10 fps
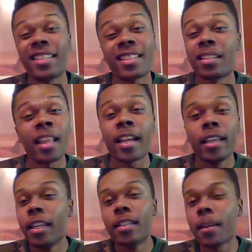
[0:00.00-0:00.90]
And so like
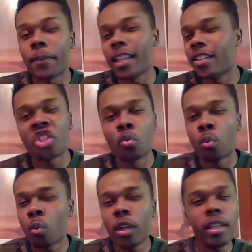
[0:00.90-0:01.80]
something that's just
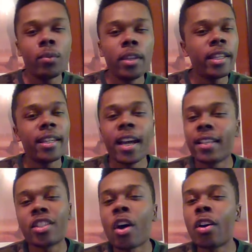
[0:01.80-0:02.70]
really, really
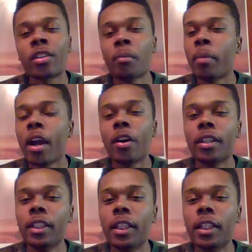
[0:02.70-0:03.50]
not talked about